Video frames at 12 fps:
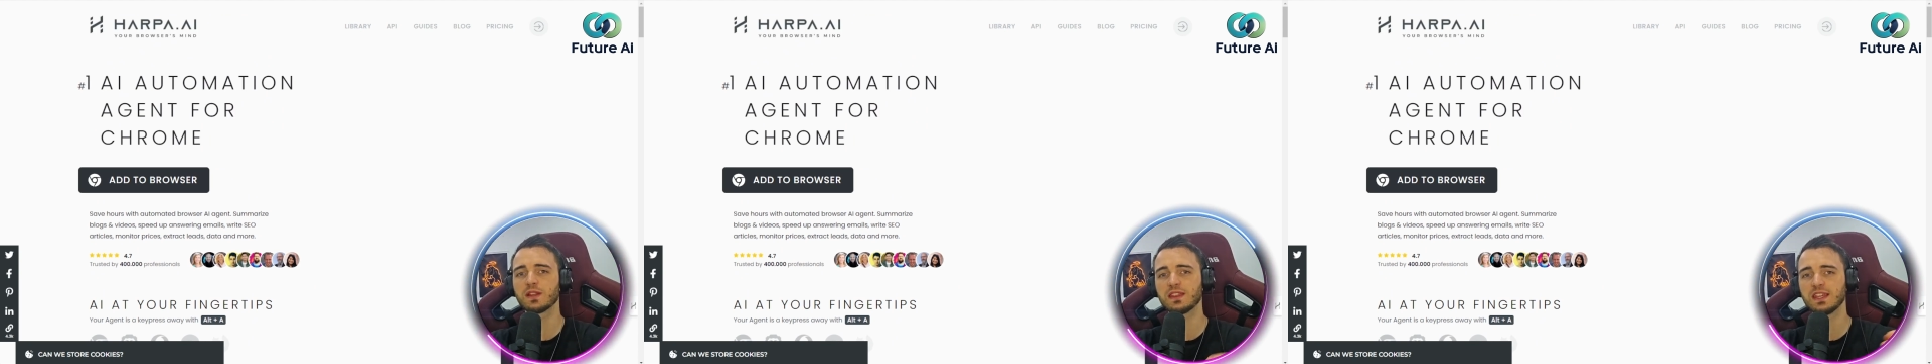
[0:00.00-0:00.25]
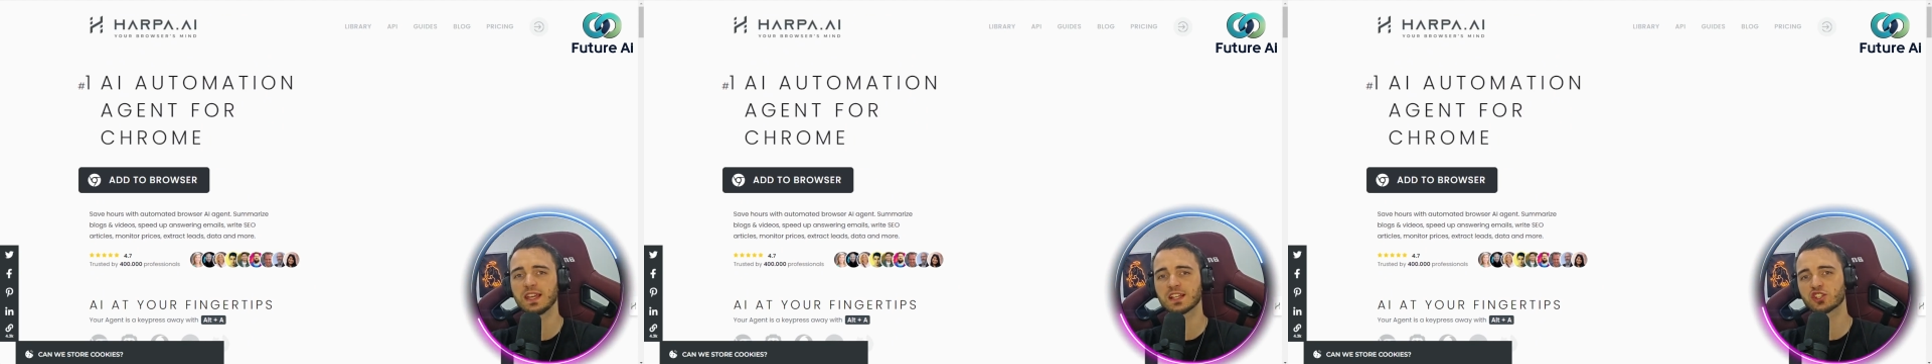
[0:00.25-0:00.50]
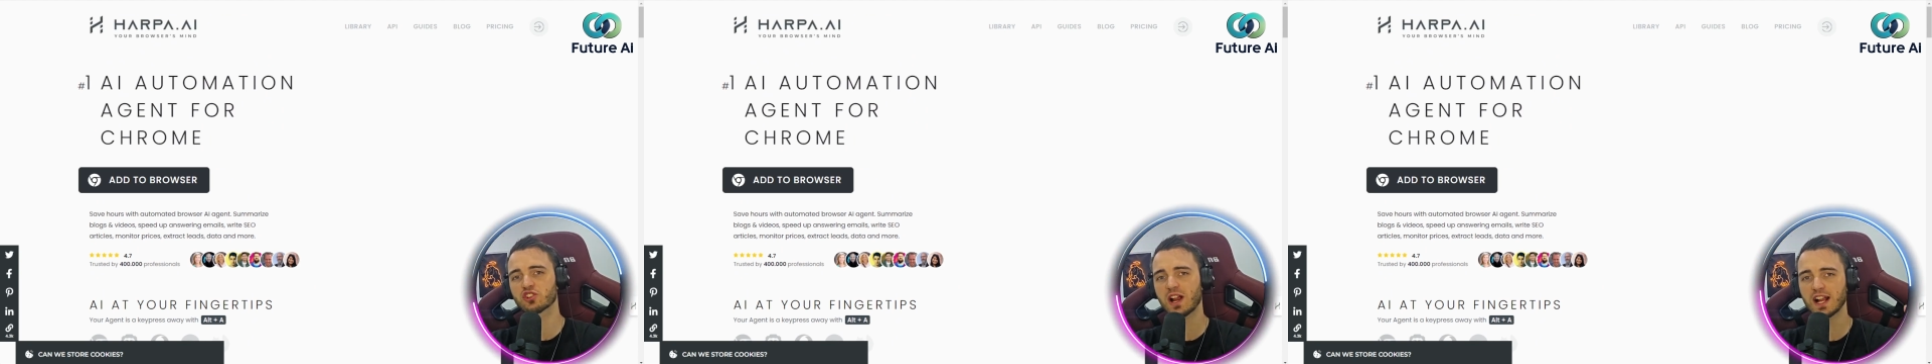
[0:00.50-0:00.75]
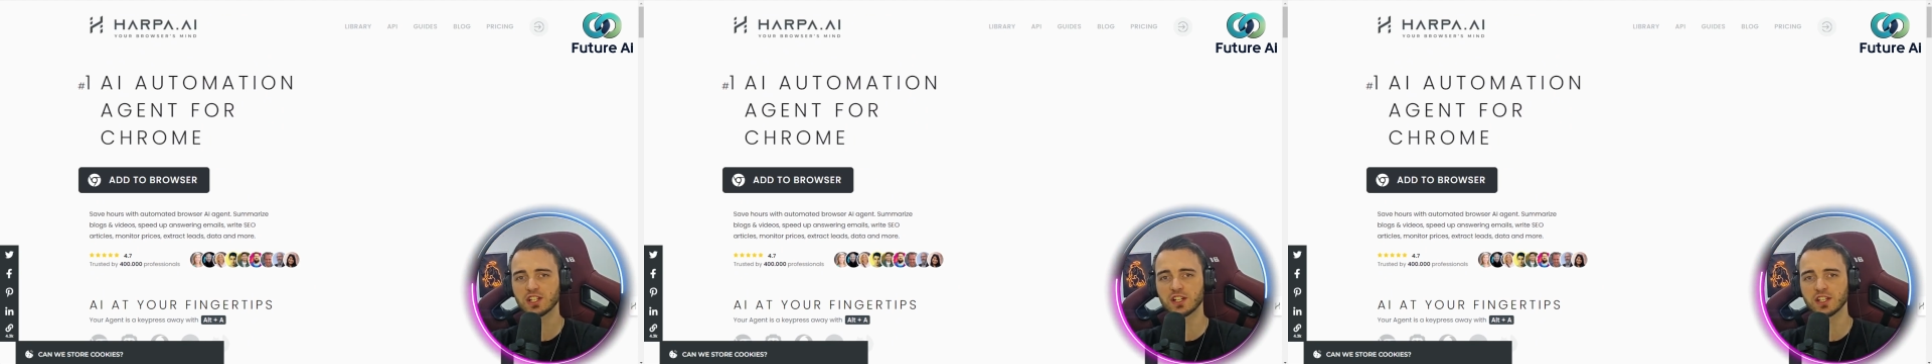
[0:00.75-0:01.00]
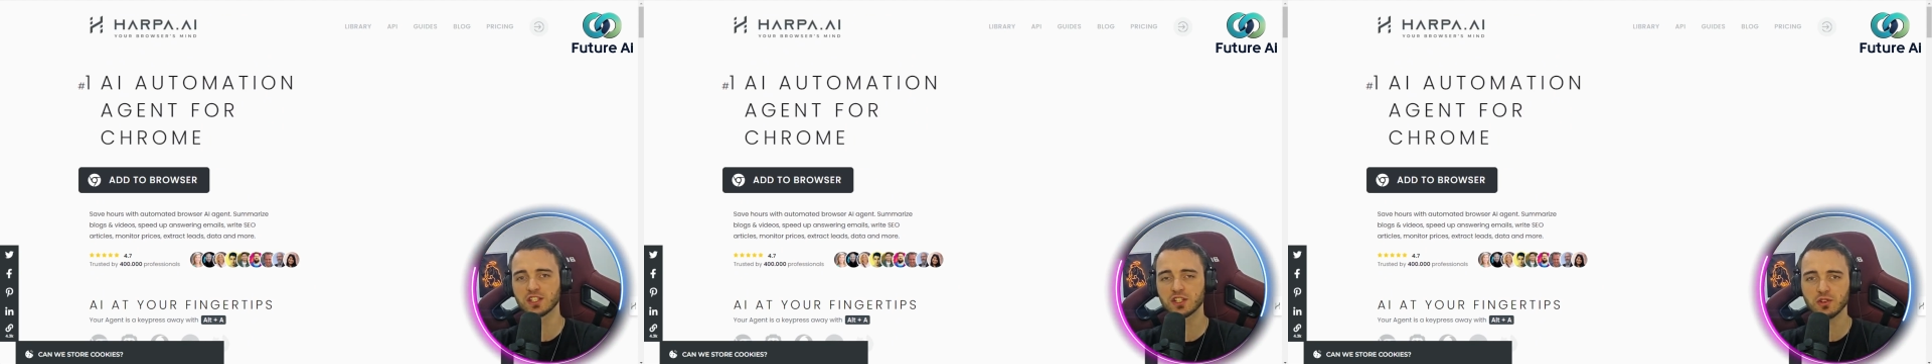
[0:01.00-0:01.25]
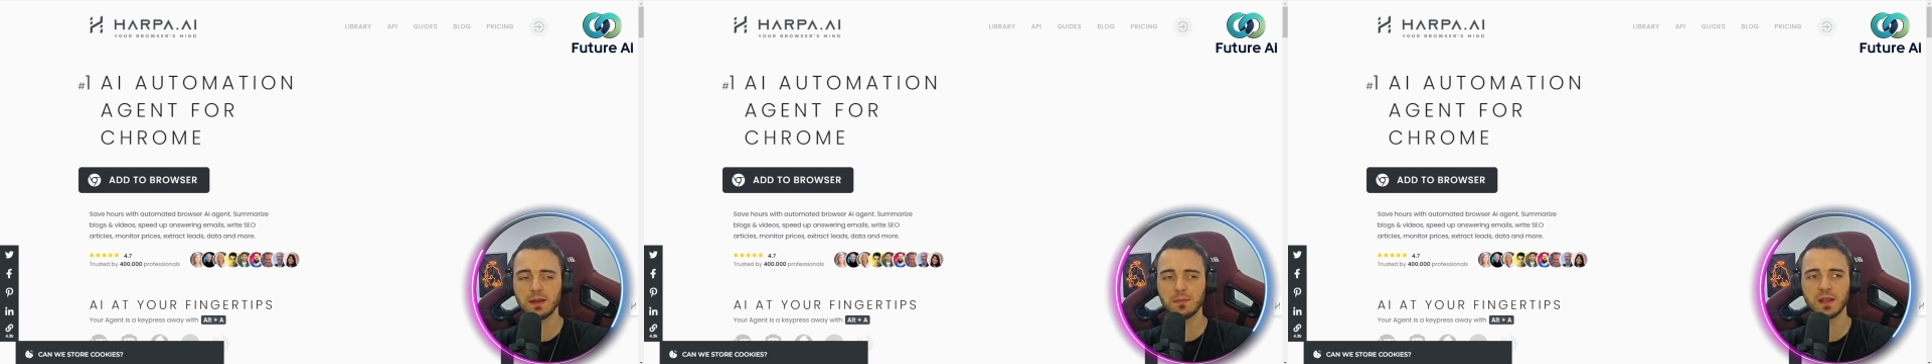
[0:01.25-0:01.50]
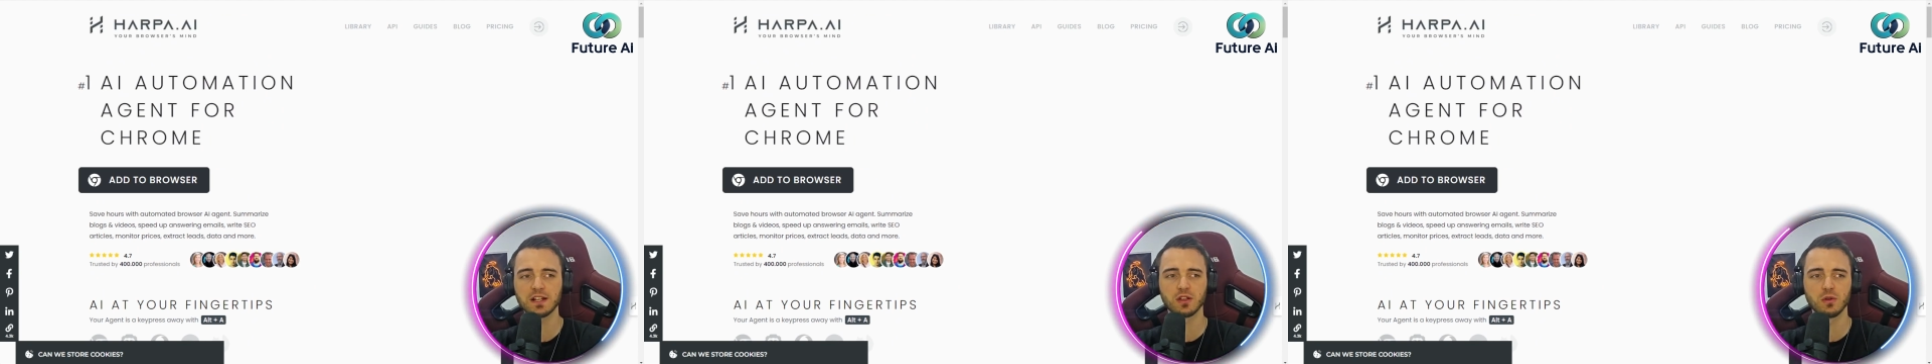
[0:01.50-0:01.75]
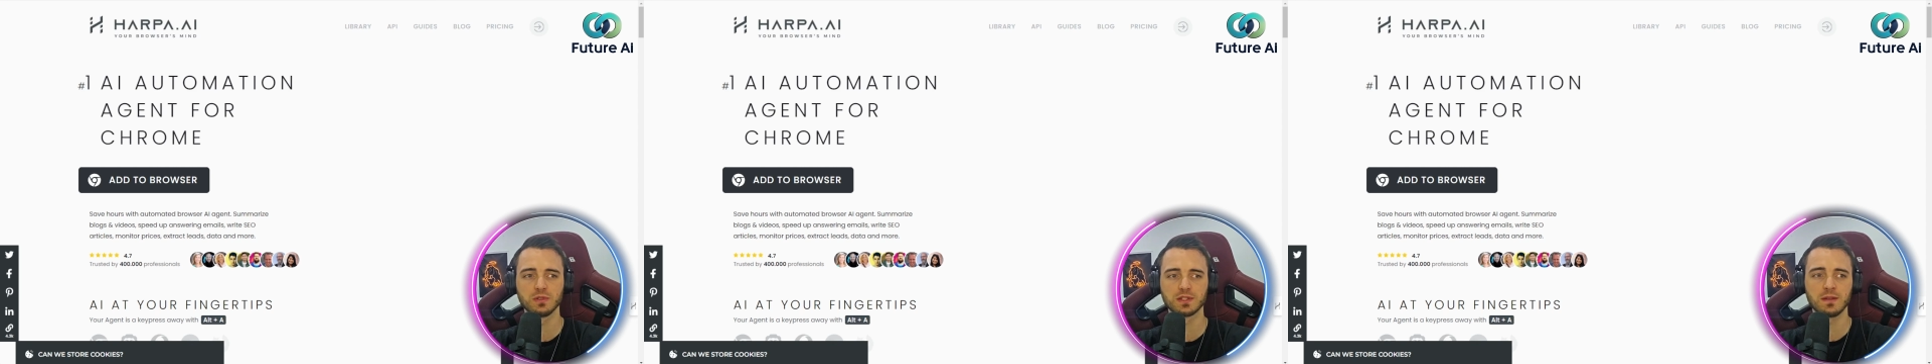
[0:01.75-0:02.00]
with the extraction and scraping
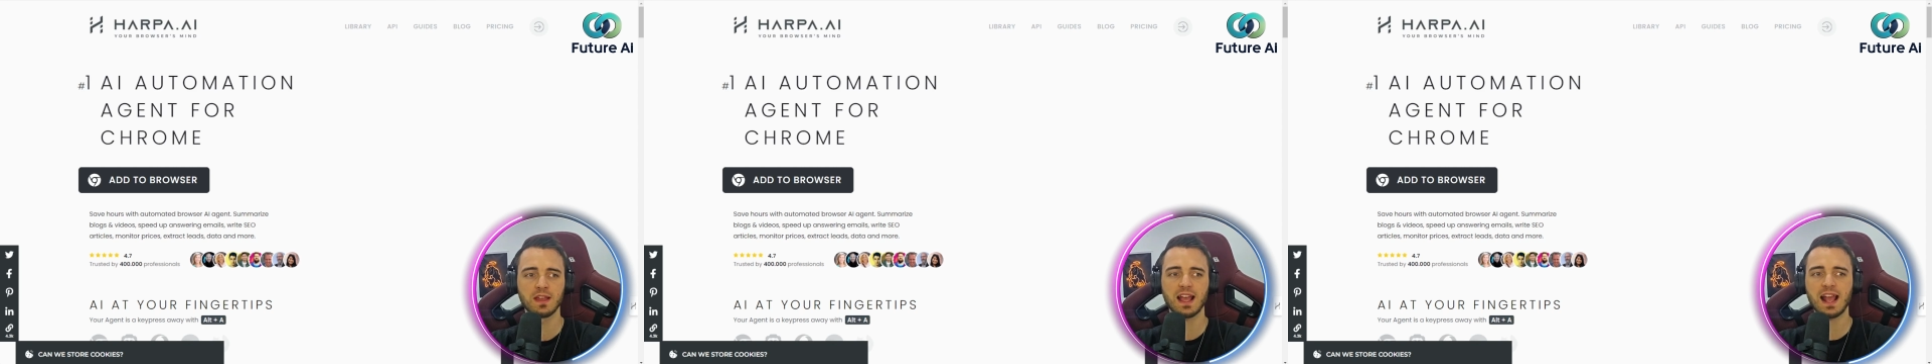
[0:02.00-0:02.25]
tools,